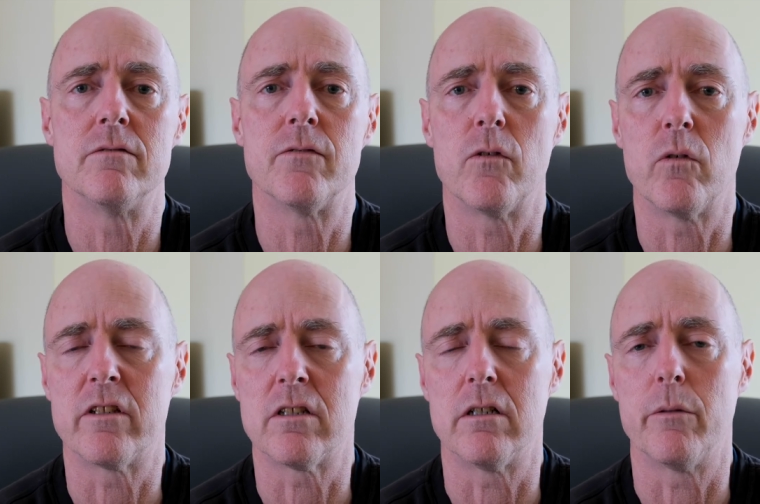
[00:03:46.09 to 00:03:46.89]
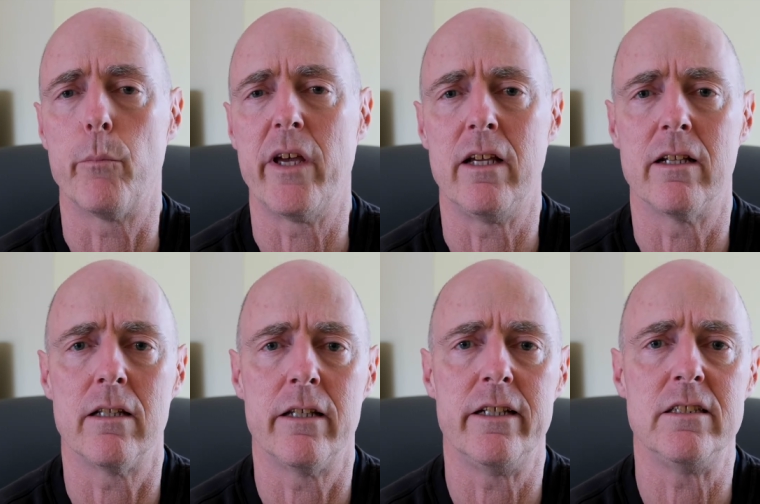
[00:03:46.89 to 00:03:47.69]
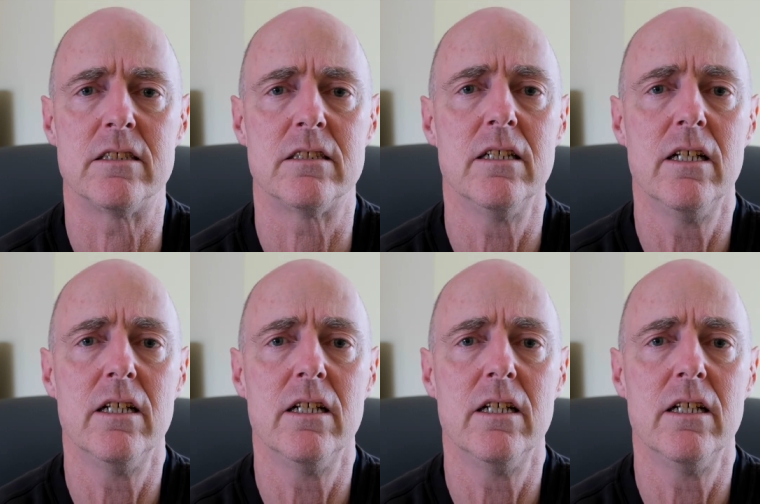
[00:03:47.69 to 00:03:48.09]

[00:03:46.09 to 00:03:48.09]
for the time being at least,